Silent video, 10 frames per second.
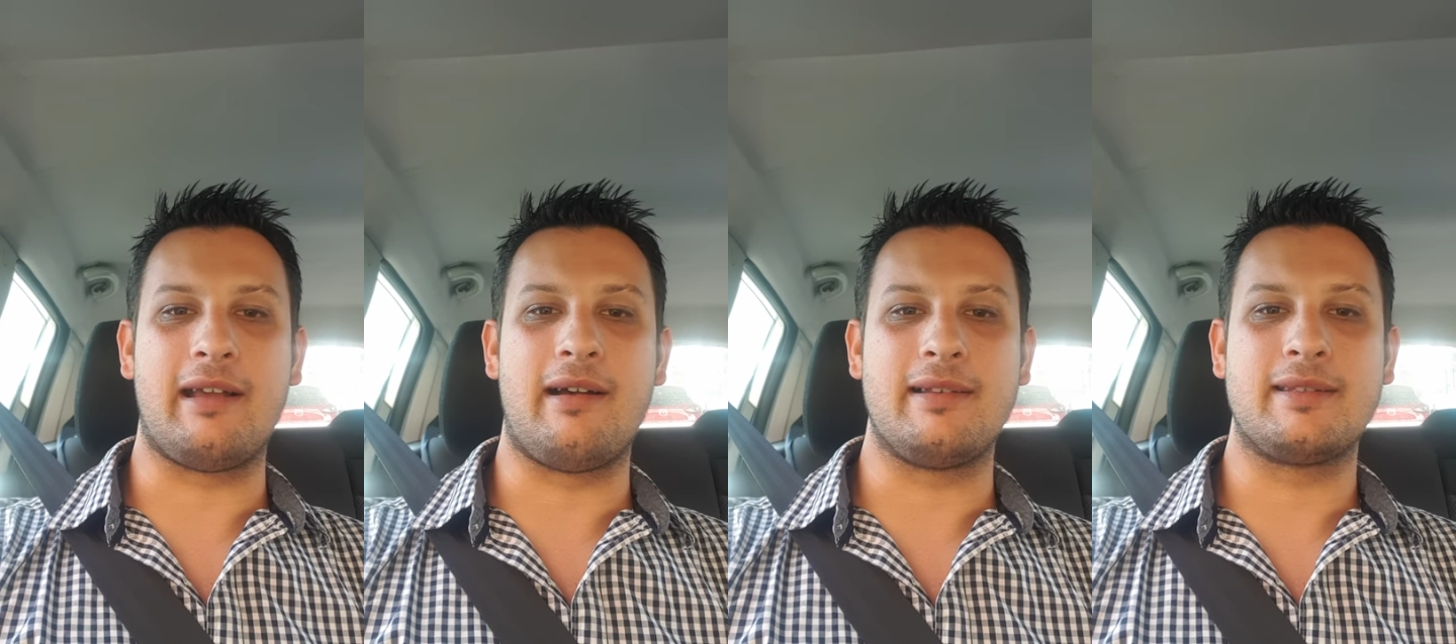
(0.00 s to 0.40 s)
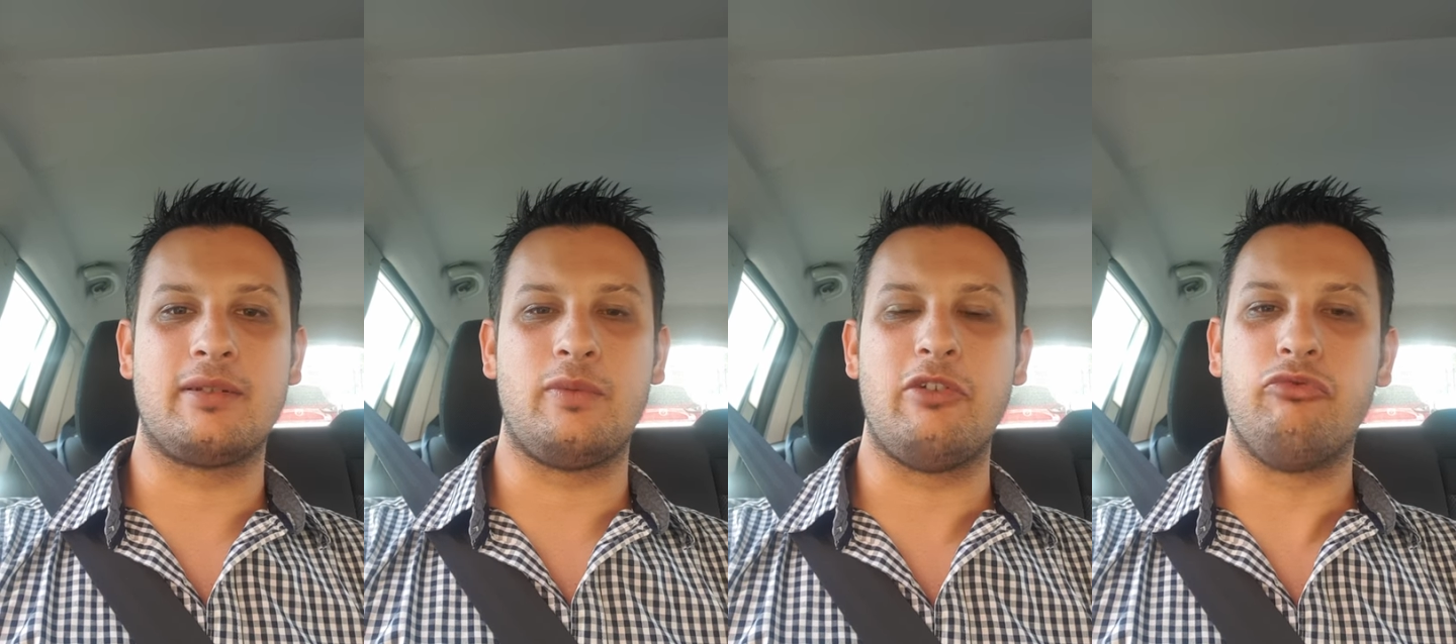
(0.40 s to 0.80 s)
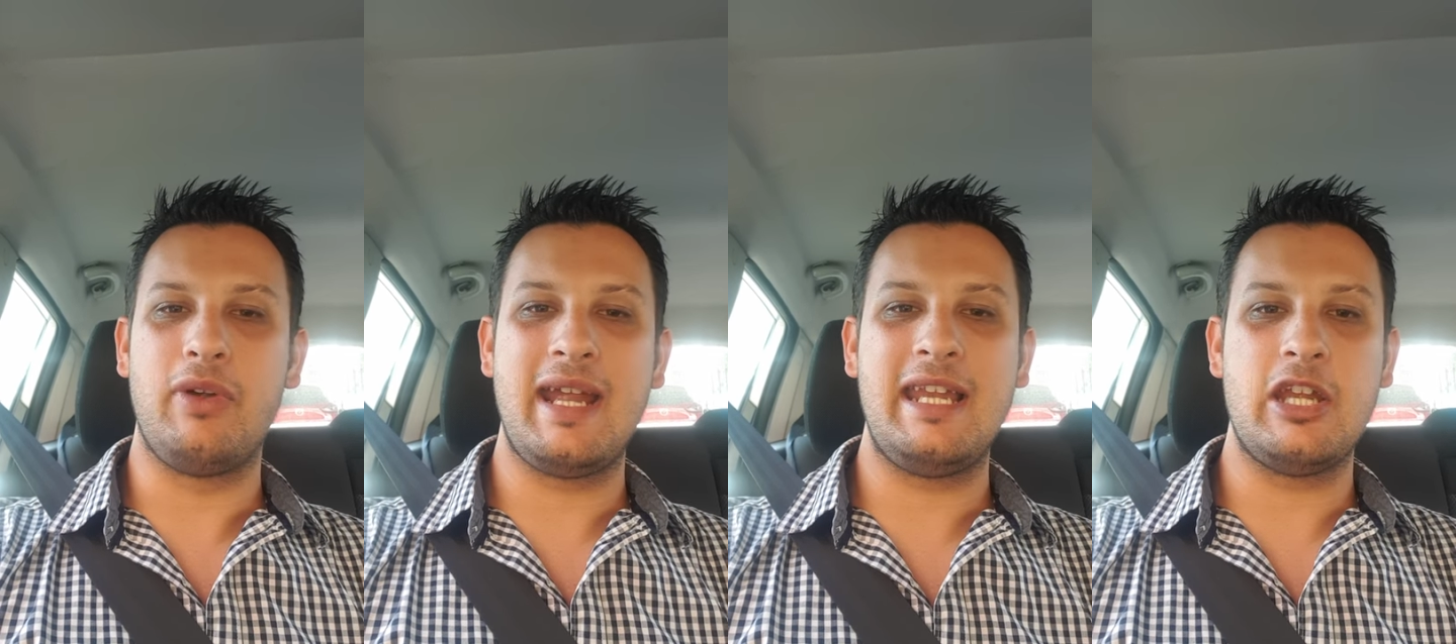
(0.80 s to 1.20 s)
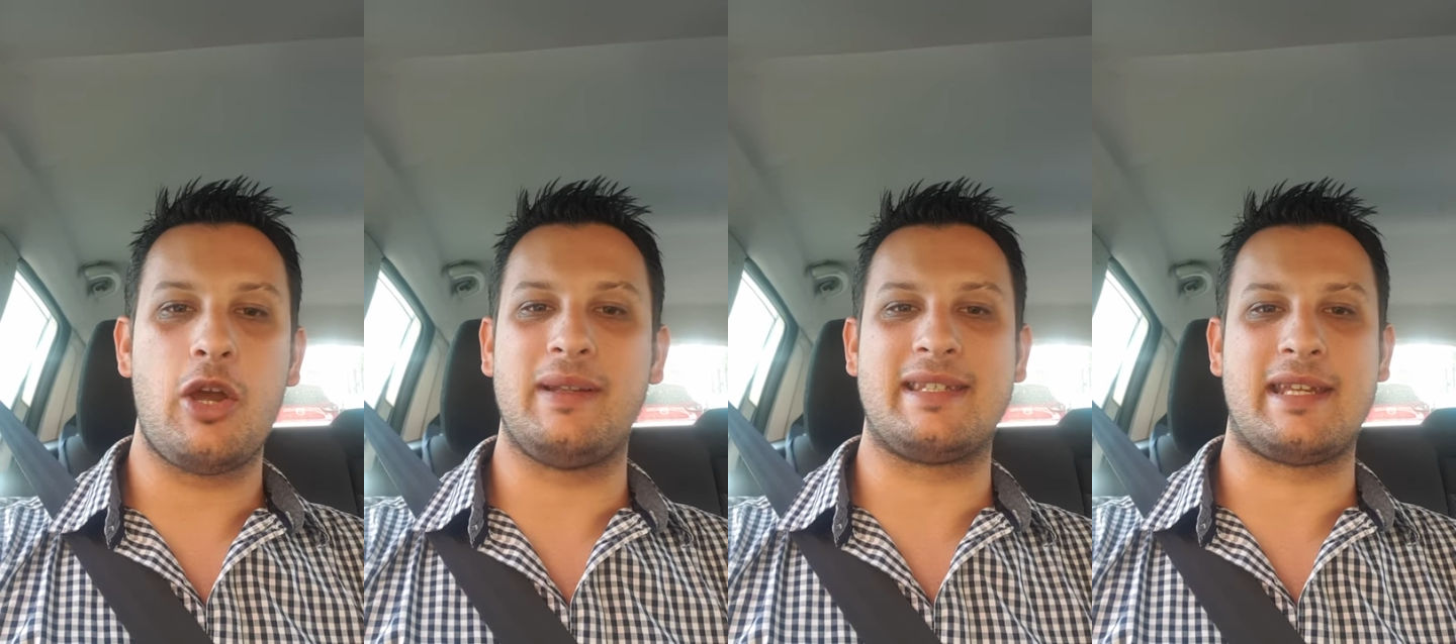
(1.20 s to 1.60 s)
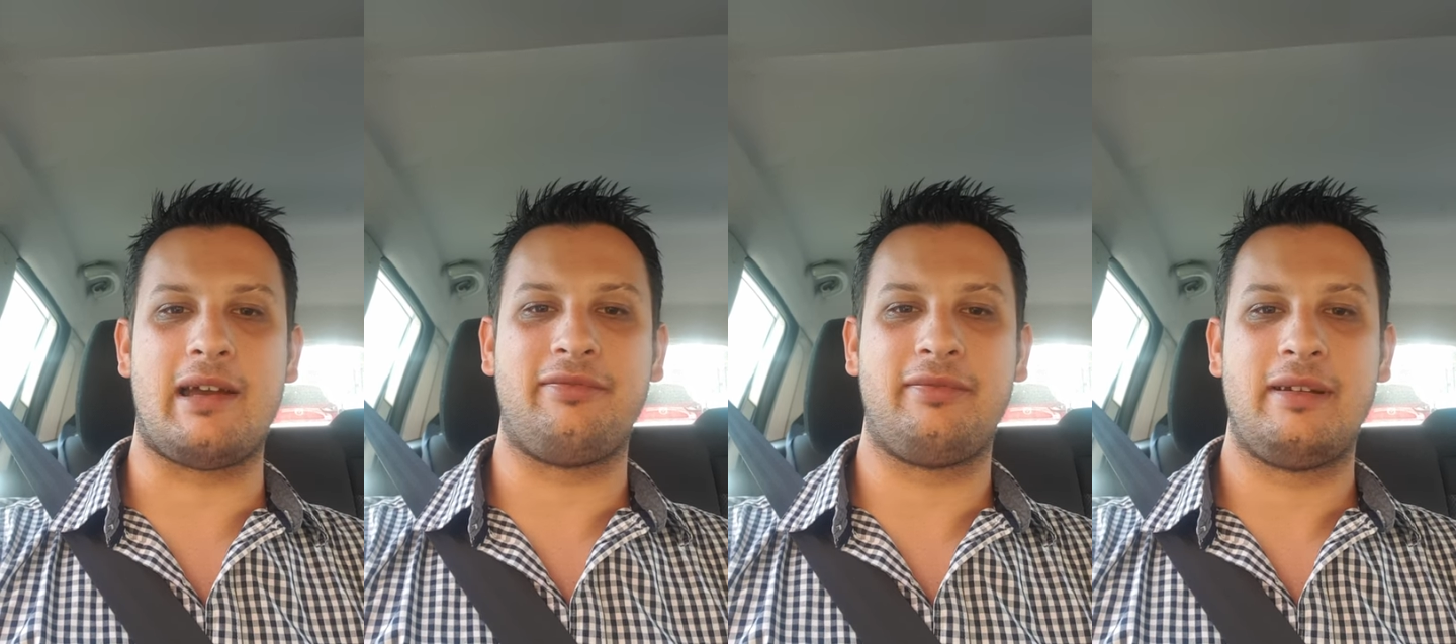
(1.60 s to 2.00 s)
guys. We really know it's
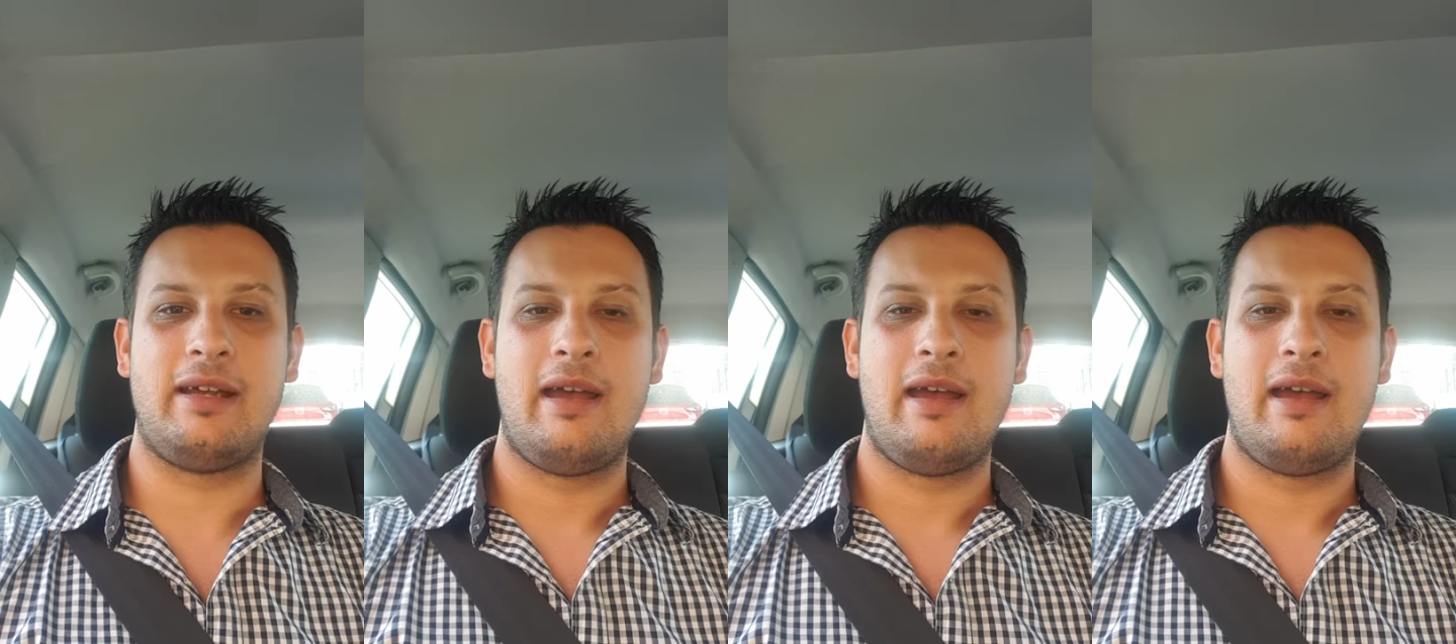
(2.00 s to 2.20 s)
tough.